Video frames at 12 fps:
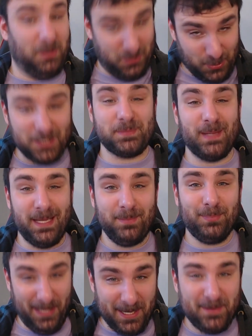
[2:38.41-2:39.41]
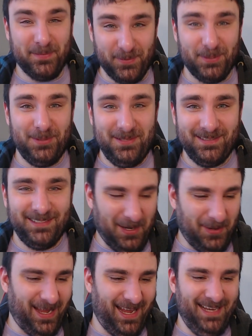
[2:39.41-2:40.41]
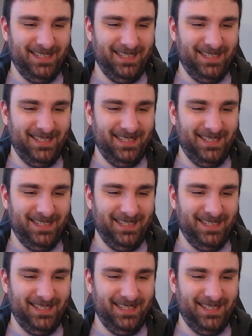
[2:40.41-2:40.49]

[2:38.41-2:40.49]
Trust me, plenty of food. Okay.